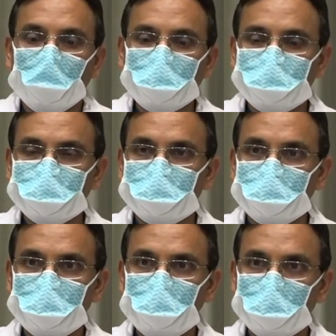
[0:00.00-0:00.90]
once it's
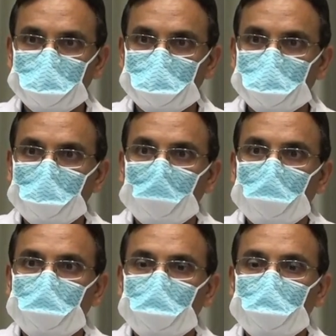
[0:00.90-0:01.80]
healed,
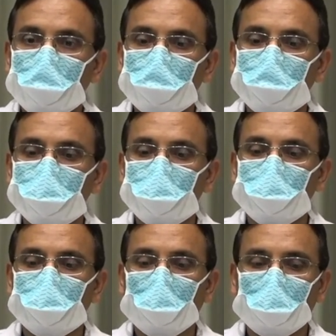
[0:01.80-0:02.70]
we need to